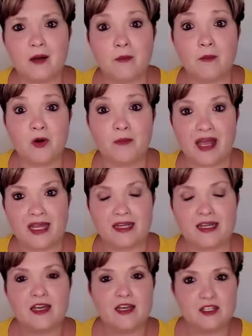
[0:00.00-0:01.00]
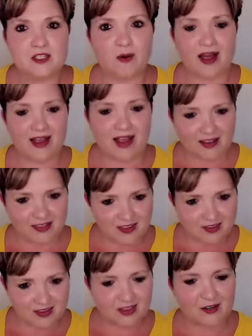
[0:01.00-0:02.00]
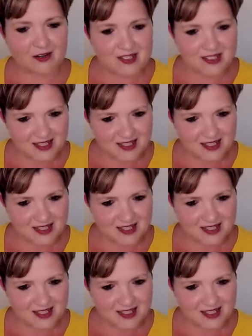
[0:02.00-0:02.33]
a mermaid. So I, I think that there's